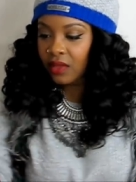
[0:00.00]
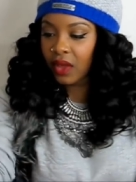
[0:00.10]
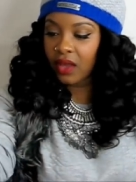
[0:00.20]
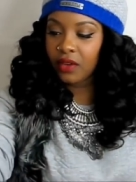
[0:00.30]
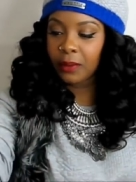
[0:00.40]

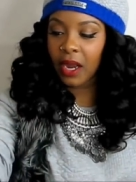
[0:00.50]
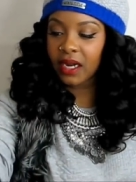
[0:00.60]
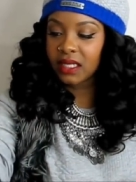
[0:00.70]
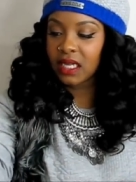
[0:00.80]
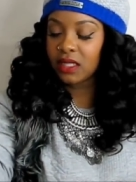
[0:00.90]
the other
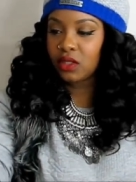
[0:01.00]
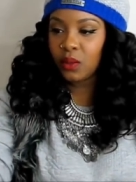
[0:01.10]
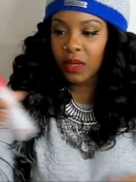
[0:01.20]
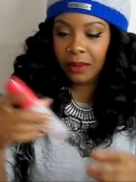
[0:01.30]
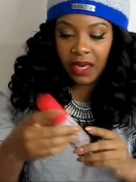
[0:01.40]
product I do
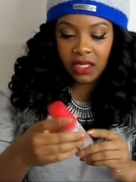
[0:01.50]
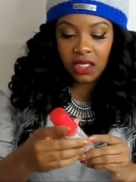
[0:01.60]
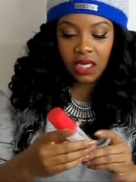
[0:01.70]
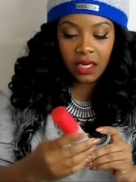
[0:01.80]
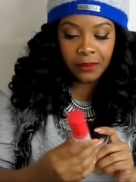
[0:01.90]
want to
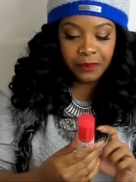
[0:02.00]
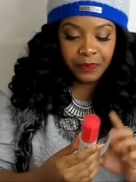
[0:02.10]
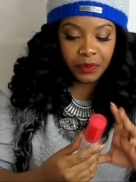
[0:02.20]
mention